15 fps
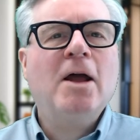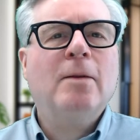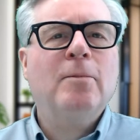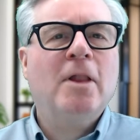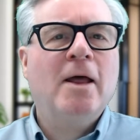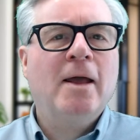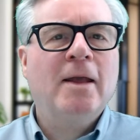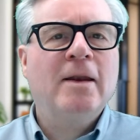
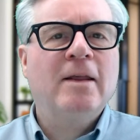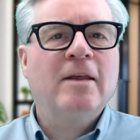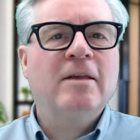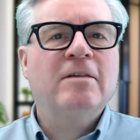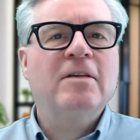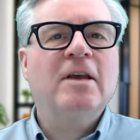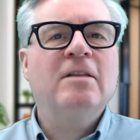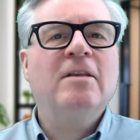The bottom
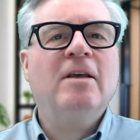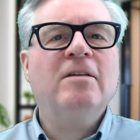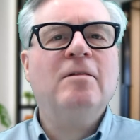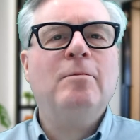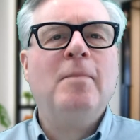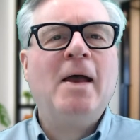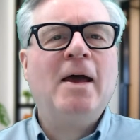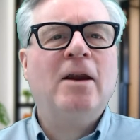line
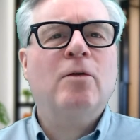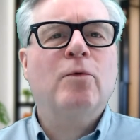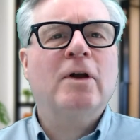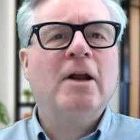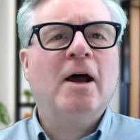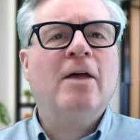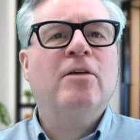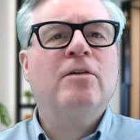is, it doesn't
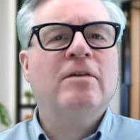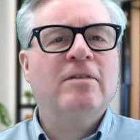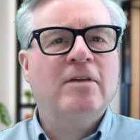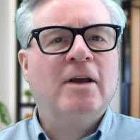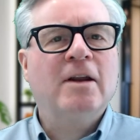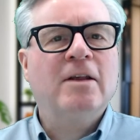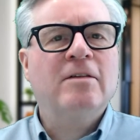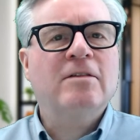matter what
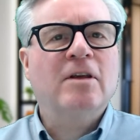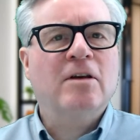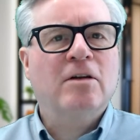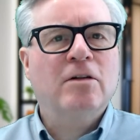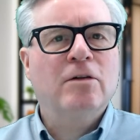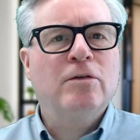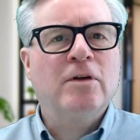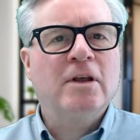other
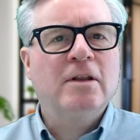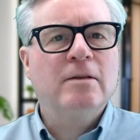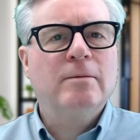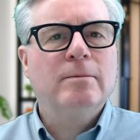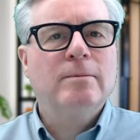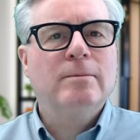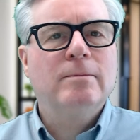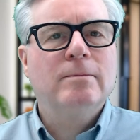studies
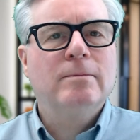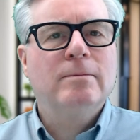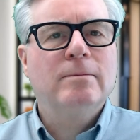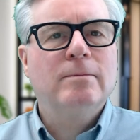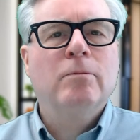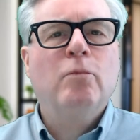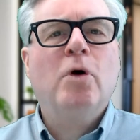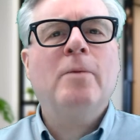concluded.
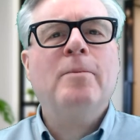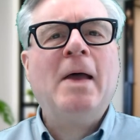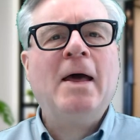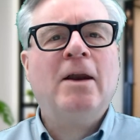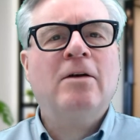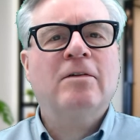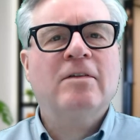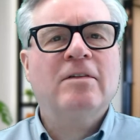
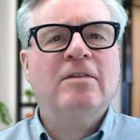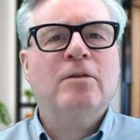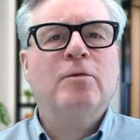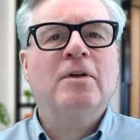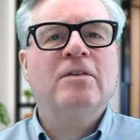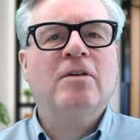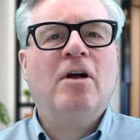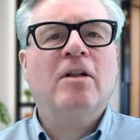What matters
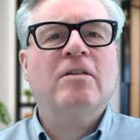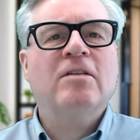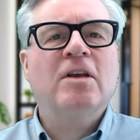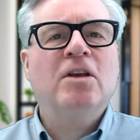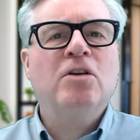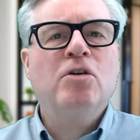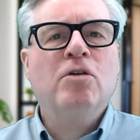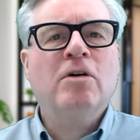is the
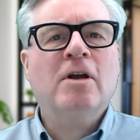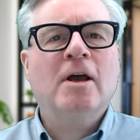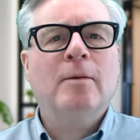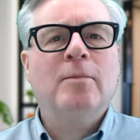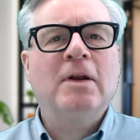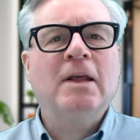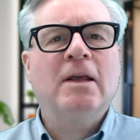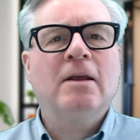results in your
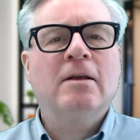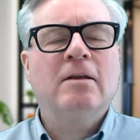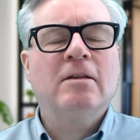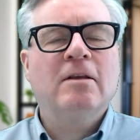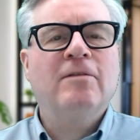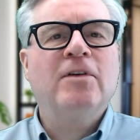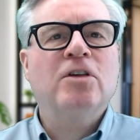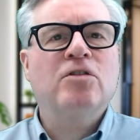
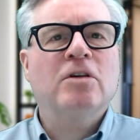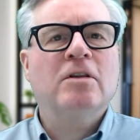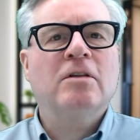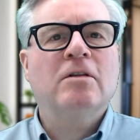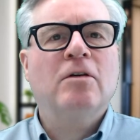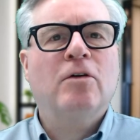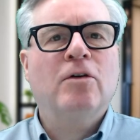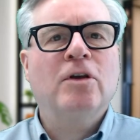company,
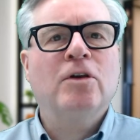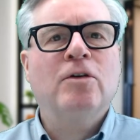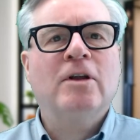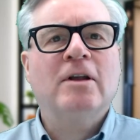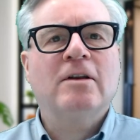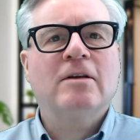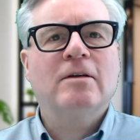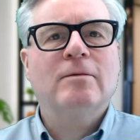division, or
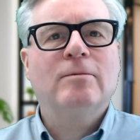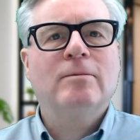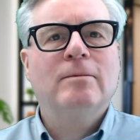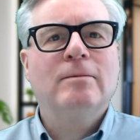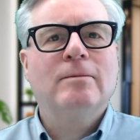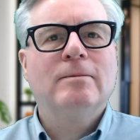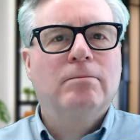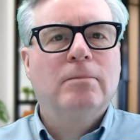unit.
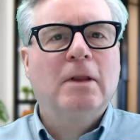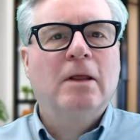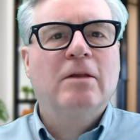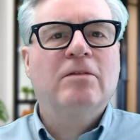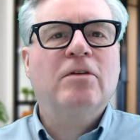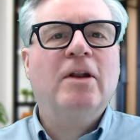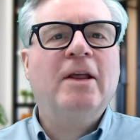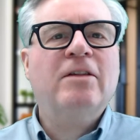
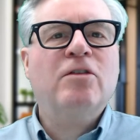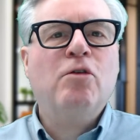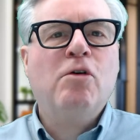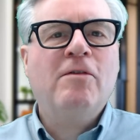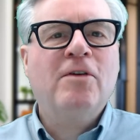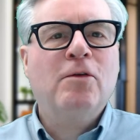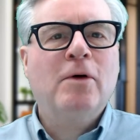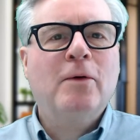So let's go
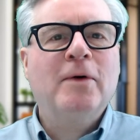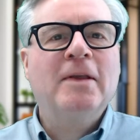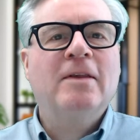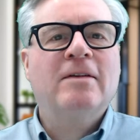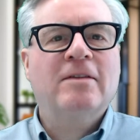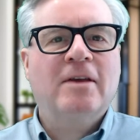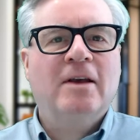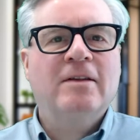over what we
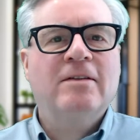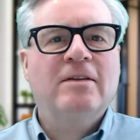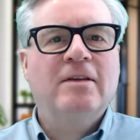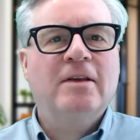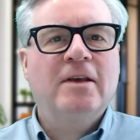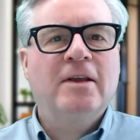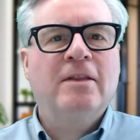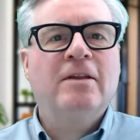discussed
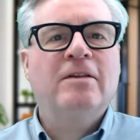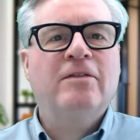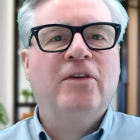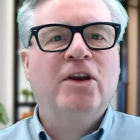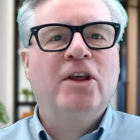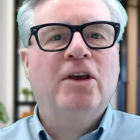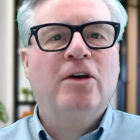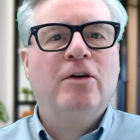in this
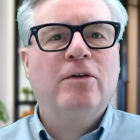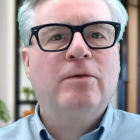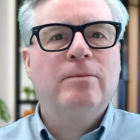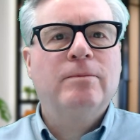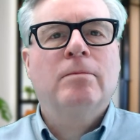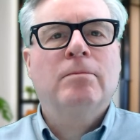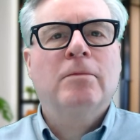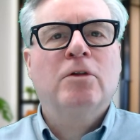video.
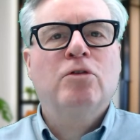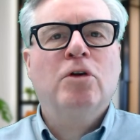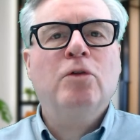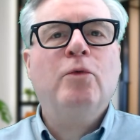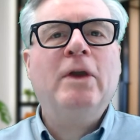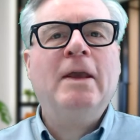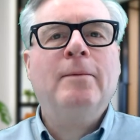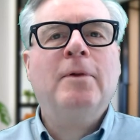Should
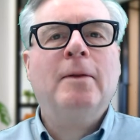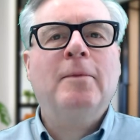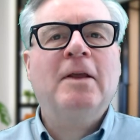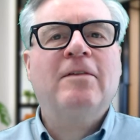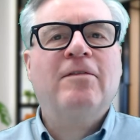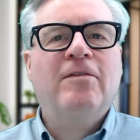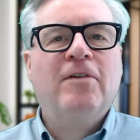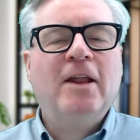we
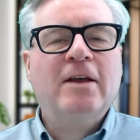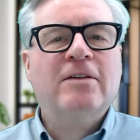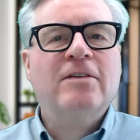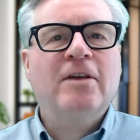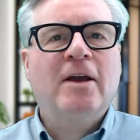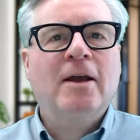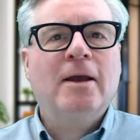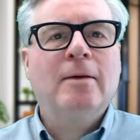implement
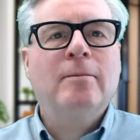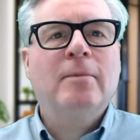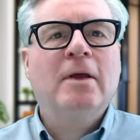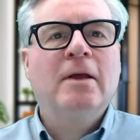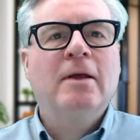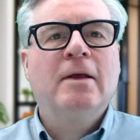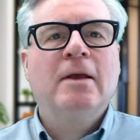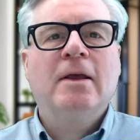Flextime
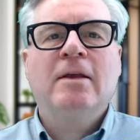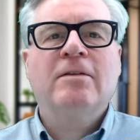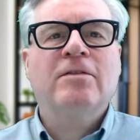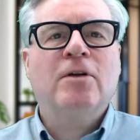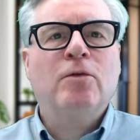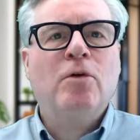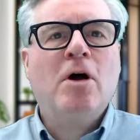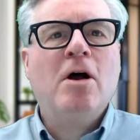is
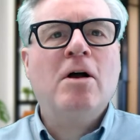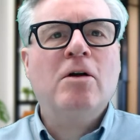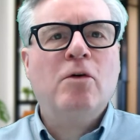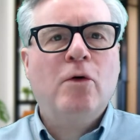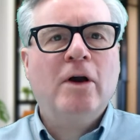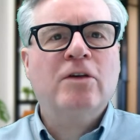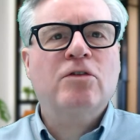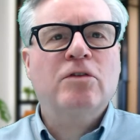the wrong
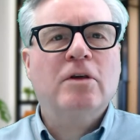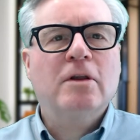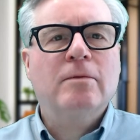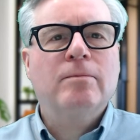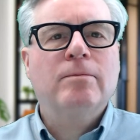question.